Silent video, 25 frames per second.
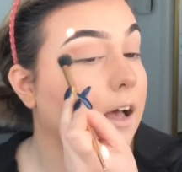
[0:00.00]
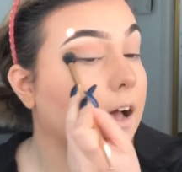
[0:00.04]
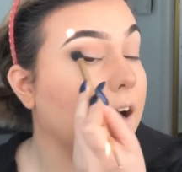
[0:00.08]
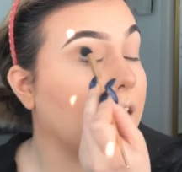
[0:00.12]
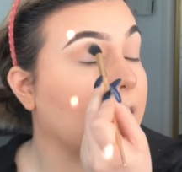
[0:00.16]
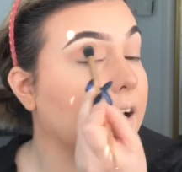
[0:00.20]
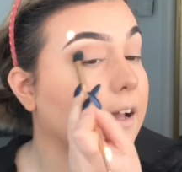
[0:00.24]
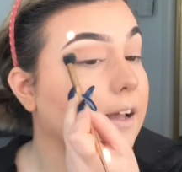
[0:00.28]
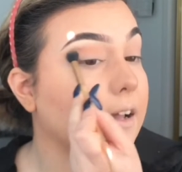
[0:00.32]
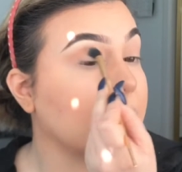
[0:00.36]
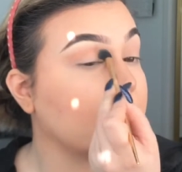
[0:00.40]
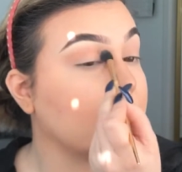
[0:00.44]

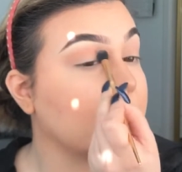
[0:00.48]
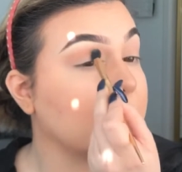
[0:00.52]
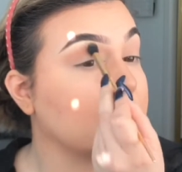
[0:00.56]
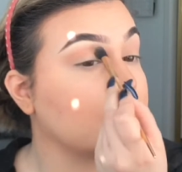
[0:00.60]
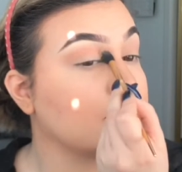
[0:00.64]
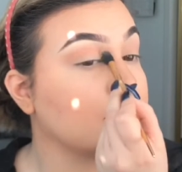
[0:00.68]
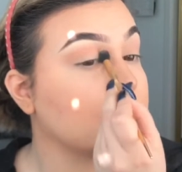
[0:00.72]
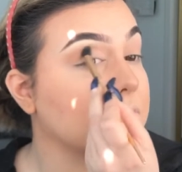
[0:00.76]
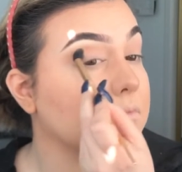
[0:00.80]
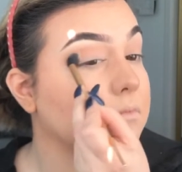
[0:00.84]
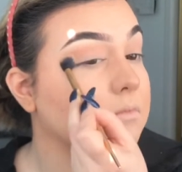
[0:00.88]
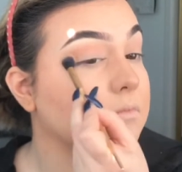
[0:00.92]

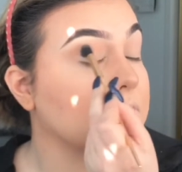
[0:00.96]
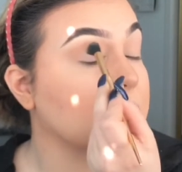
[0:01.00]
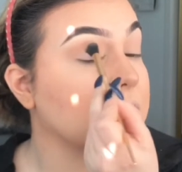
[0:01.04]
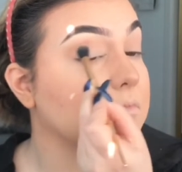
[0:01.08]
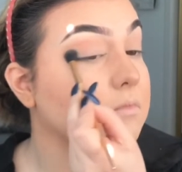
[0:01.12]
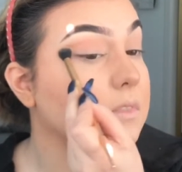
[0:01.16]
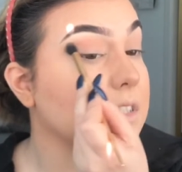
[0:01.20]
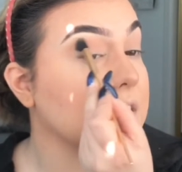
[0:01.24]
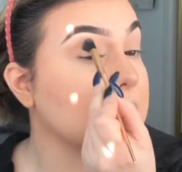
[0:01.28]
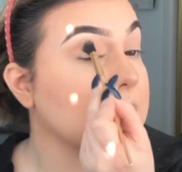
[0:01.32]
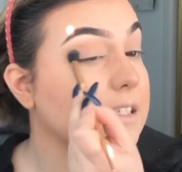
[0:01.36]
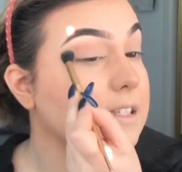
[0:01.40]
I'm
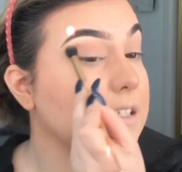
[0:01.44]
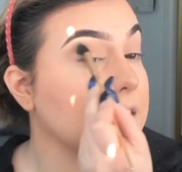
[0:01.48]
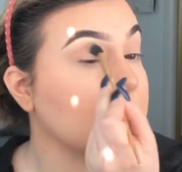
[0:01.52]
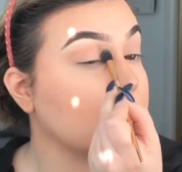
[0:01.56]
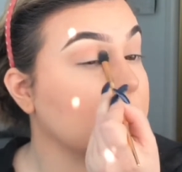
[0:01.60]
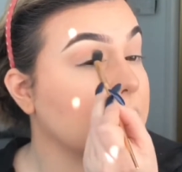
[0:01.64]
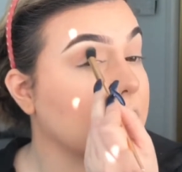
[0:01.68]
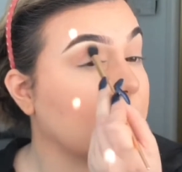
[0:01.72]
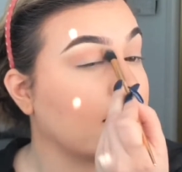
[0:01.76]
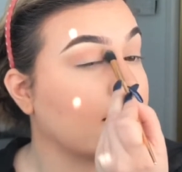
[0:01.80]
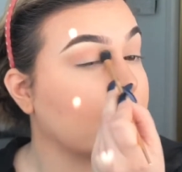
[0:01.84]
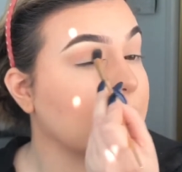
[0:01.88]

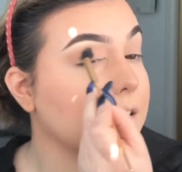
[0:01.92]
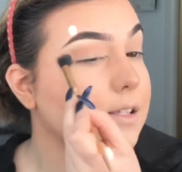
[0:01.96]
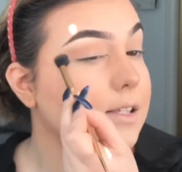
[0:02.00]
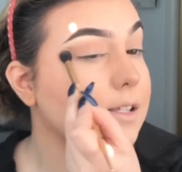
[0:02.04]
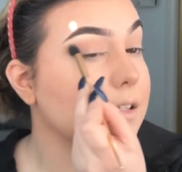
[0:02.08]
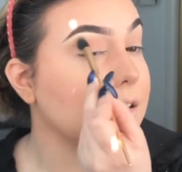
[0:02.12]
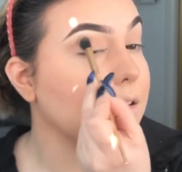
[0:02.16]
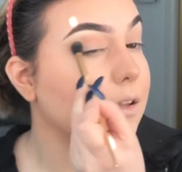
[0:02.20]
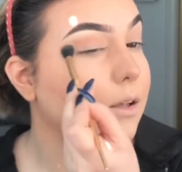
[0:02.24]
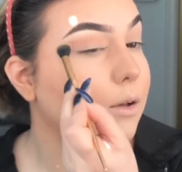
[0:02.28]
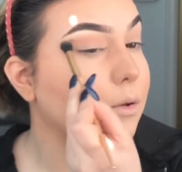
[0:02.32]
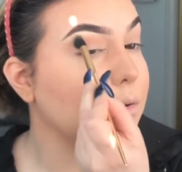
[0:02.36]
still kind of
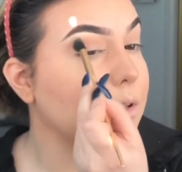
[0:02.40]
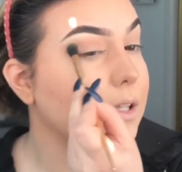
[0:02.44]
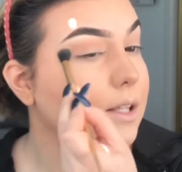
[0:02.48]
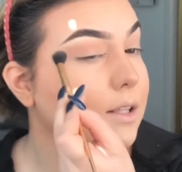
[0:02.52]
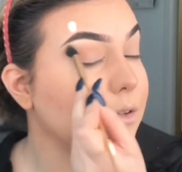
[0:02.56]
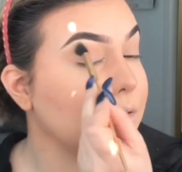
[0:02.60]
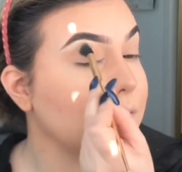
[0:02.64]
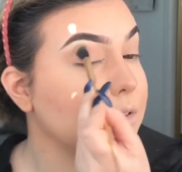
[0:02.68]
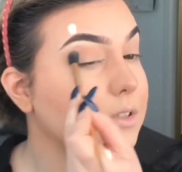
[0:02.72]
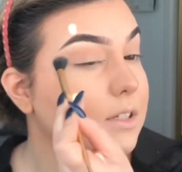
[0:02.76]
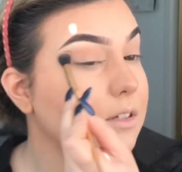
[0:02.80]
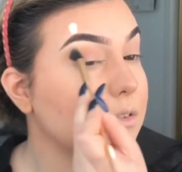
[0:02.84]
slowly
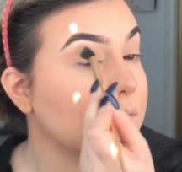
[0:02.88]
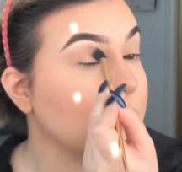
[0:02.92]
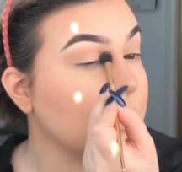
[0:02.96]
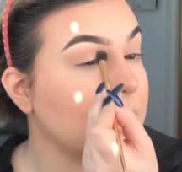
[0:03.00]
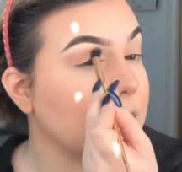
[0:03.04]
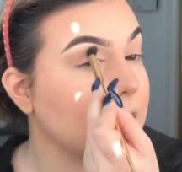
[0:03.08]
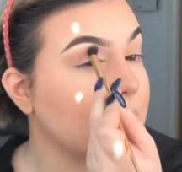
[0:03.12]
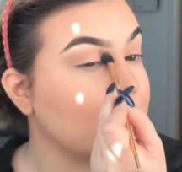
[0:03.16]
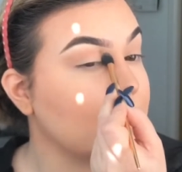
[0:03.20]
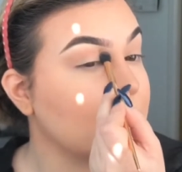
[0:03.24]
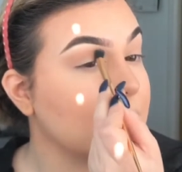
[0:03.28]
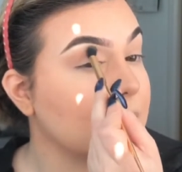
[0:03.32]
losing
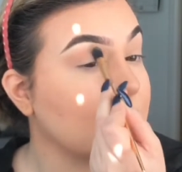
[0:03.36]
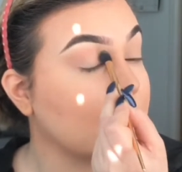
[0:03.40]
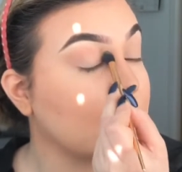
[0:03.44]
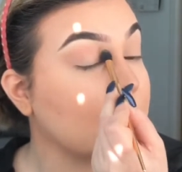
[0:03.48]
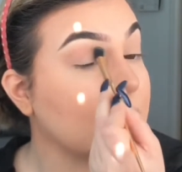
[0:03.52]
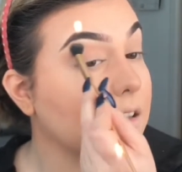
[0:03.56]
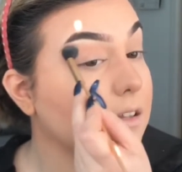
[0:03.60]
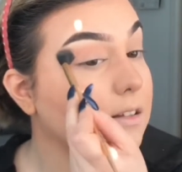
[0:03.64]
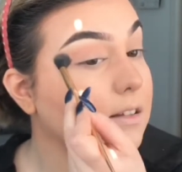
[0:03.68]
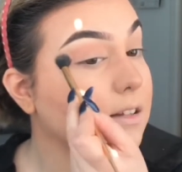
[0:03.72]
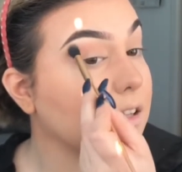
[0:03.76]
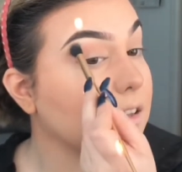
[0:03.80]
weight,
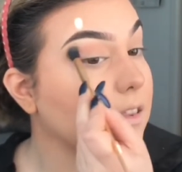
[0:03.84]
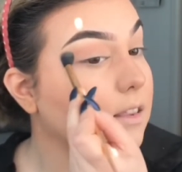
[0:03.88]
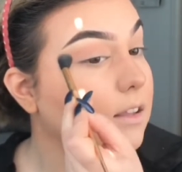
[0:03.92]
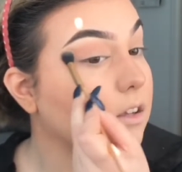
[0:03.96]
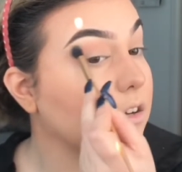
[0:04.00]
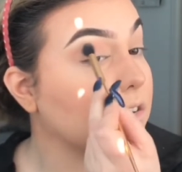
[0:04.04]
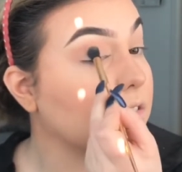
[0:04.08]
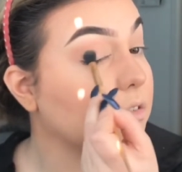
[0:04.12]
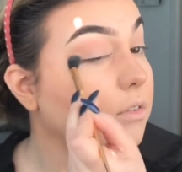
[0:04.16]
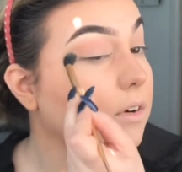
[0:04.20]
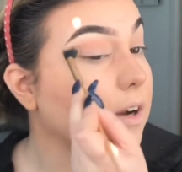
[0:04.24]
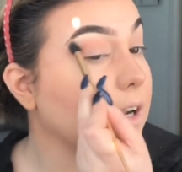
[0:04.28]
like
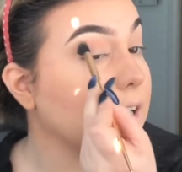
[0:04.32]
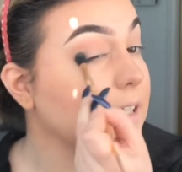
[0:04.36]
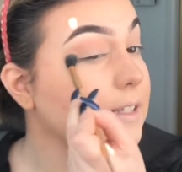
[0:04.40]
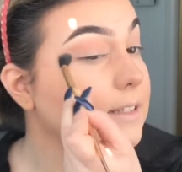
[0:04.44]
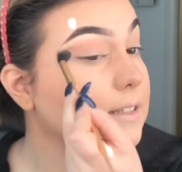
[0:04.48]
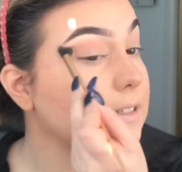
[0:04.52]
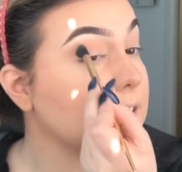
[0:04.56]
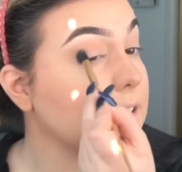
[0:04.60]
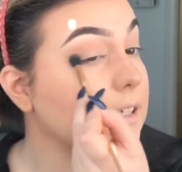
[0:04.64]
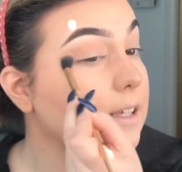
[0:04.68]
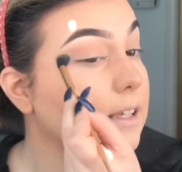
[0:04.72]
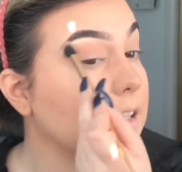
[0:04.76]
nothing
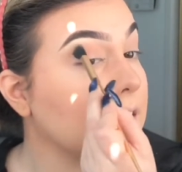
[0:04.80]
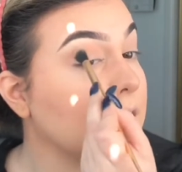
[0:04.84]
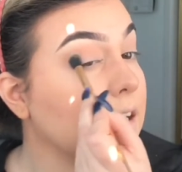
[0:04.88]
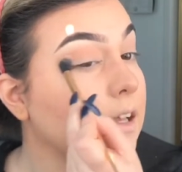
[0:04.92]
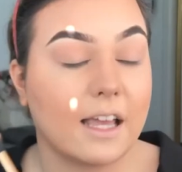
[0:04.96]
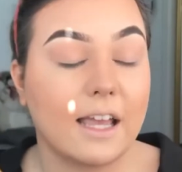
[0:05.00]
crazy.